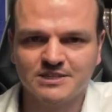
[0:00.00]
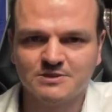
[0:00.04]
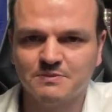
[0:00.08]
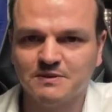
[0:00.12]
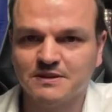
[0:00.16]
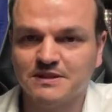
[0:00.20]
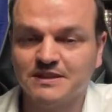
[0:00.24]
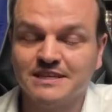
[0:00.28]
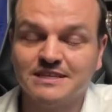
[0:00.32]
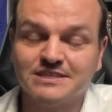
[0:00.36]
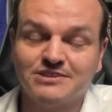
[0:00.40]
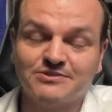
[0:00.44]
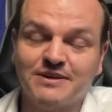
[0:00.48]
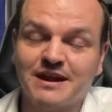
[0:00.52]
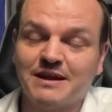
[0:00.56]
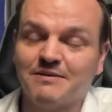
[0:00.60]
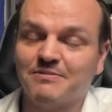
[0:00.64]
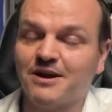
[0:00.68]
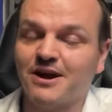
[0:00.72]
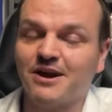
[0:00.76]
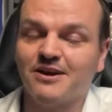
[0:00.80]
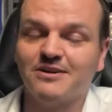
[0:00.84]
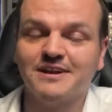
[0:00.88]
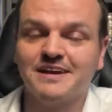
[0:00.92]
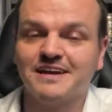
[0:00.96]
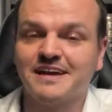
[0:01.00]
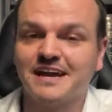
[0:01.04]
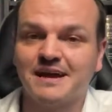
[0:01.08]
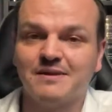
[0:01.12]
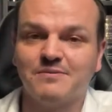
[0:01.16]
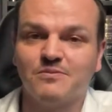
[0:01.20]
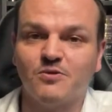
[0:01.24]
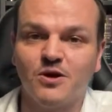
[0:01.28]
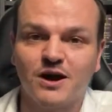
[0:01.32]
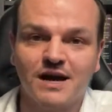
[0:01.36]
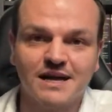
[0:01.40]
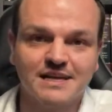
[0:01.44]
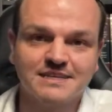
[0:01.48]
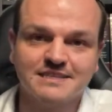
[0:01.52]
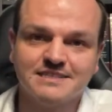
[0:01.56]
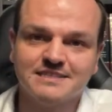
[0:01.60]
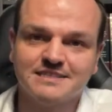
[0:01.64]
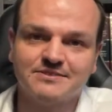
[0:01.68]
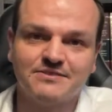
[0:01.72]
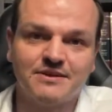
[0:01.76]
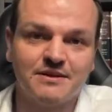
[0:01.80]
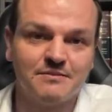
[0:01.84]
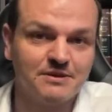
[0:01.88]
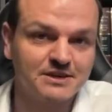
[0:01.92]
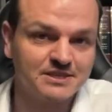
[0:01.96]
But this rabbi only came once,
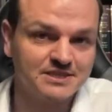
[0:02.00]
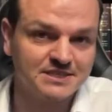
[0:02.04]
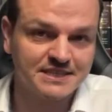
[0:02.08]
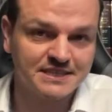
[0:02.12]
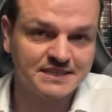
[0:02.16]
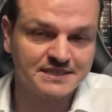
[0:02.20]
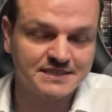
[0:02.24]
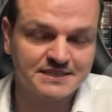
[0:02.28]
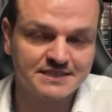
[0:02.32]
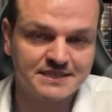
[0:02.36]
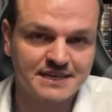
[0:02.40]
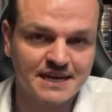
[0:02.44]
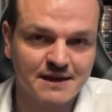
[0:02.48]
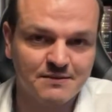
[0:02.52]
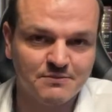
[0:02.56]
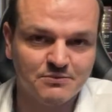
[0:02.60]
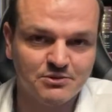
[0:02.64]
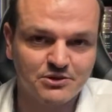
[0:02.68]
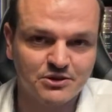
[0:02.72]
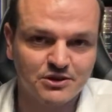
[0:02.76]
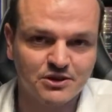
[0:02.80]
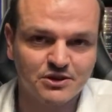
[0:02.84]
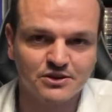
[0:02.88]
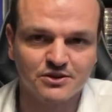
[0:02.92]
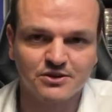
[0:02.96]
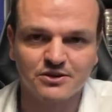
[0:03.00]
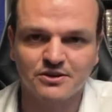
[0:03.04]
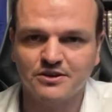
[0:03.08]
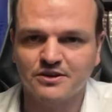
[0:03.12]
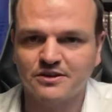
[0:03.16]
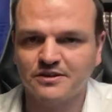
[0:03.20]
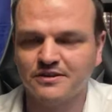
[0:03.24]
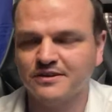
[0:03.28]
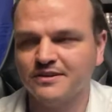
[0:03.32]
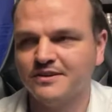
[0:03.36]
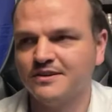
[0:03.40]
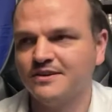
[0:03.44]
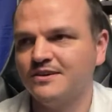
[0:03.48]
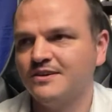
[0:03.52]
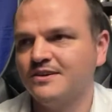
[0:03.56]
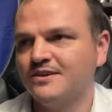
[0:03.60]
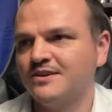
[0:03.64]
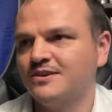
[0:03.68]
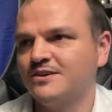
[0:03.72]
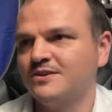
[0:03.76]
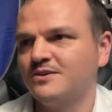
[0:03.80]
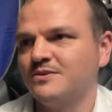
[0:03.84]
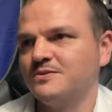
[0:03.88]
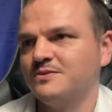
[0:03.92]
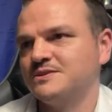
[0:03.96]
Rabbi Sam Thurgood,
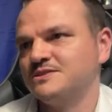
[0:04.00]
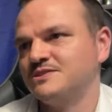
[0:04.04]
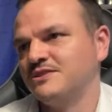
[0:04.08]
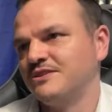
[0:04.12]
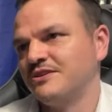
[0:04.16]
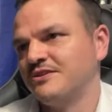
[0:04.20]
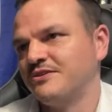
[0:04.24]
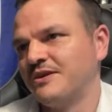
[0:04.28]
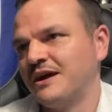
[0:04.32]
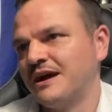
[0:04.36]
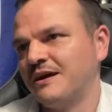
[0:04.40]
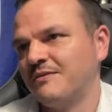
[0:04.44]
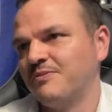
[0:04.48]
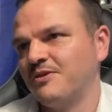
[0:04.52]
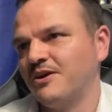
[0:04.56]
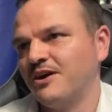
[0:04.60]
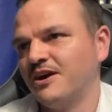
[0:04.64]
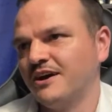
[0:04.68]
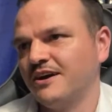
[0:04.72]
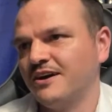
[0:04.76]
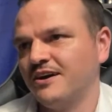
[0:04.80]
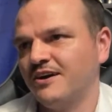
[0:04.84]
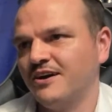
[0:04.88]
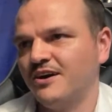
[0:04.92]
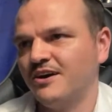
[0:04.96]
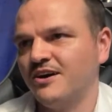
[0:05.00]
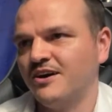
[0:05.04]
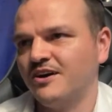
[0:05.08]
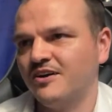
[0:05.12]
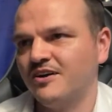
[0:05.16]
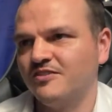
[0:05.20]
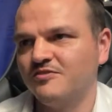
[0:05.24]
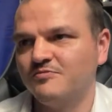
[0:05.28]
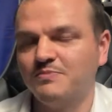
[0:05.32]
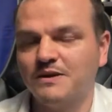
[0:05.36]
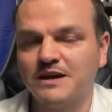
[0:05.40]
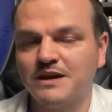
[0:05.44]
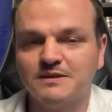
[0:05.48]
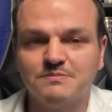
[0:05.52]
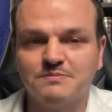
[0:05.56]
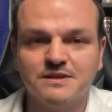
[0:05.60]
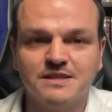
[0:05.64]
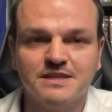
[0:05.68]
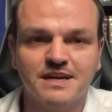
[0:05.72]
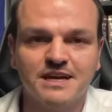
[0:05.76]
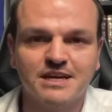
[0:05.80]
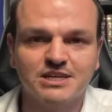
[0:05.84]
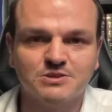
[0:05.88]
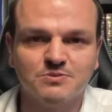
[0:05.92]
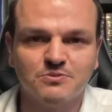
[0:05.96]
who was the rabbi of Beit
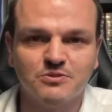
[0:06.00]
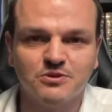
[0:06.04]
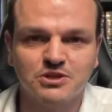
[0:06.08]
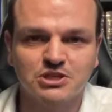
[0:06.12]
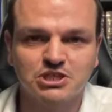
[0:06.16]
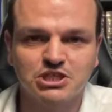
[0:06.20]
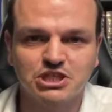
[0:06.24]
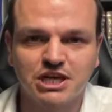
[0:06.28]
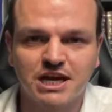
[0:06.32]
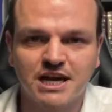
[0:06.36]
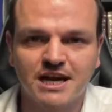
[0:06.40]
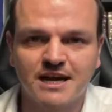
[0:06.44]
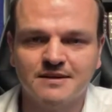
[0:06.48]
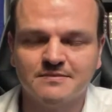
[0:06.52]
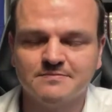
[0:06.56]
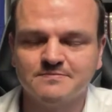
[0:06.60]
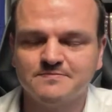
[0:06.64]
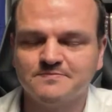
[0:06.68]
Midrash Morashah.